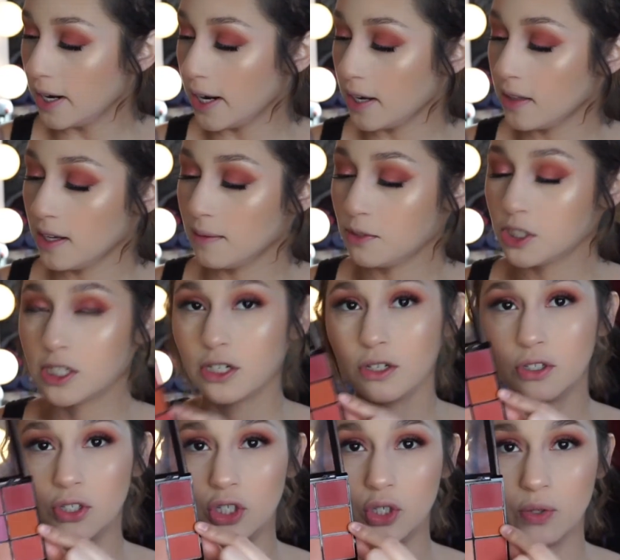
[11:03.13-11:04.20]
I think I'm just gonna
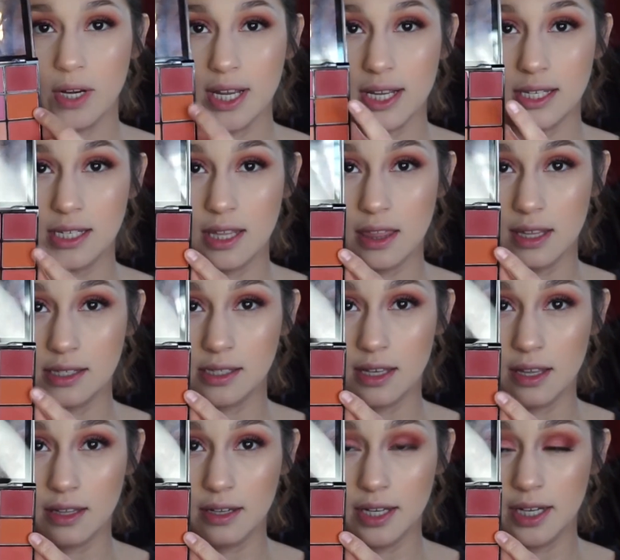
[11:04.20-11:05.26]
go straight into this
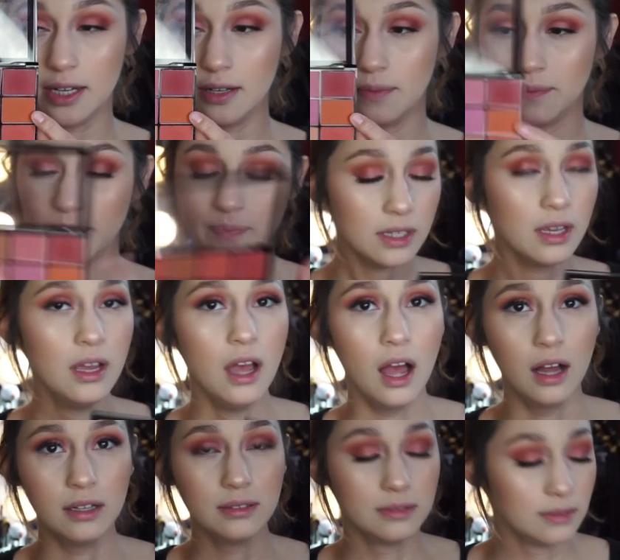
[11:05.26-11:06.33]
color here.
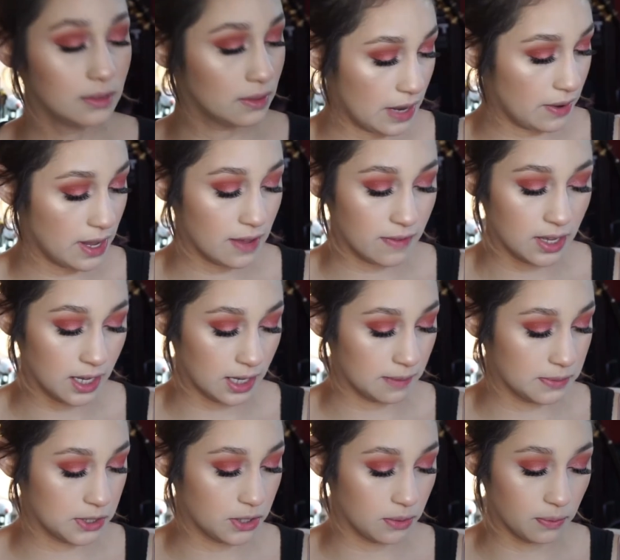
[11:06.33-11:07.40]
Now I have
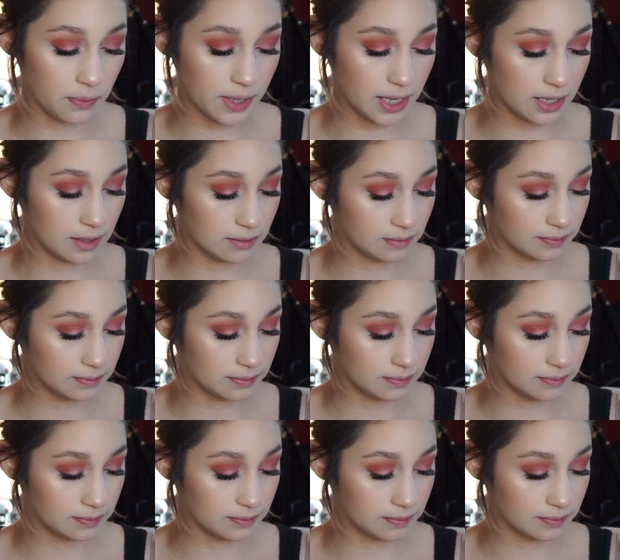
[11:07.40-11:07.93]
hiccups, great.